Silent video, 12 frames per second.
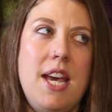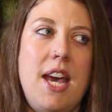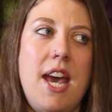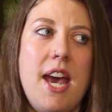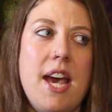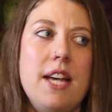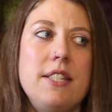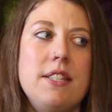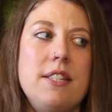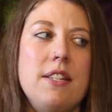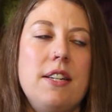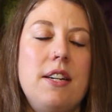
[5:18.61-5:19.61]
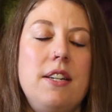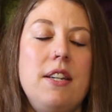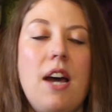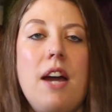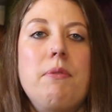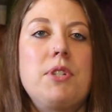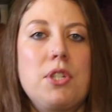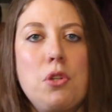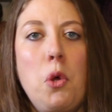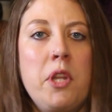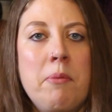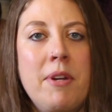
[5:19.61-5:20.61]
And I was just
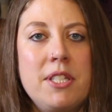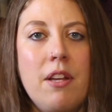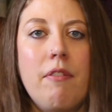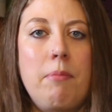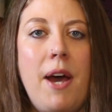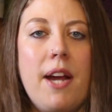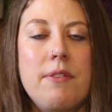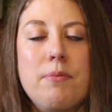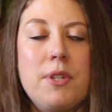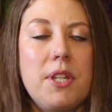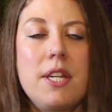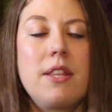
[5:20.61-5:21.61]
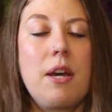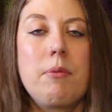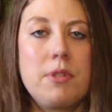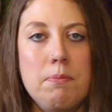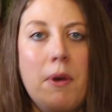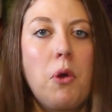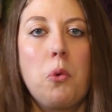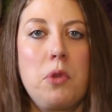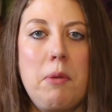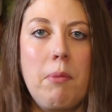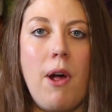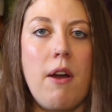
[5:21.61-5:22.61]
holding myself back. Really, that was my
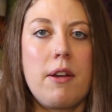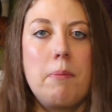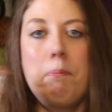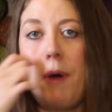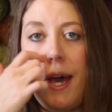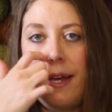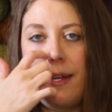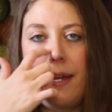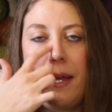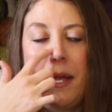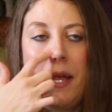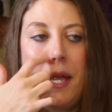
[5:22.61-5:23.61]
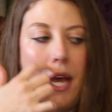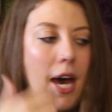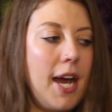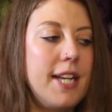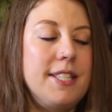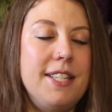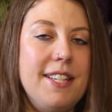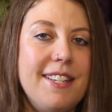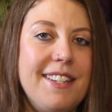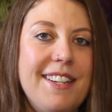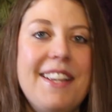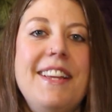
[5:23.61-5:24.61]
only block. But I
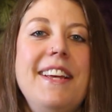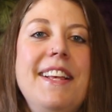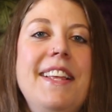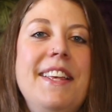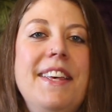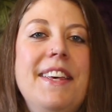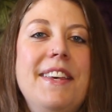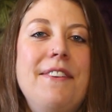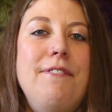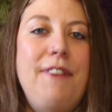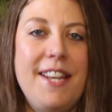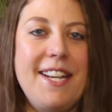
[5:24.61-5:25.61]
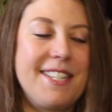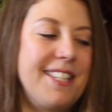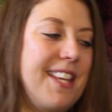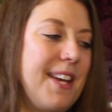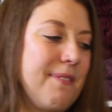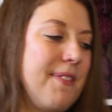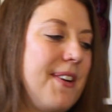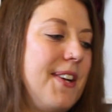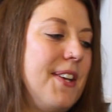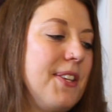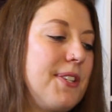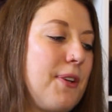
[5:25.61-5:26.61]
did finish them.
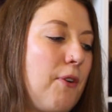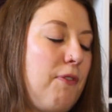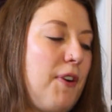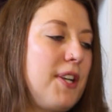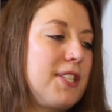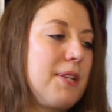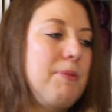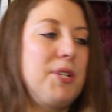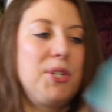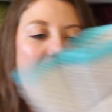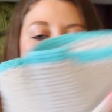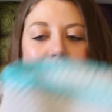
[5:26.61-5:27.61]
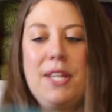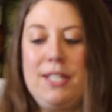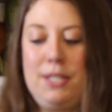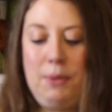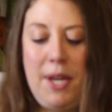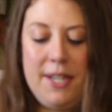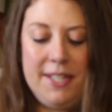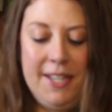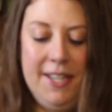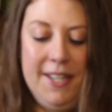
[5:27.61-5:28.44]
So first, let me show you this one.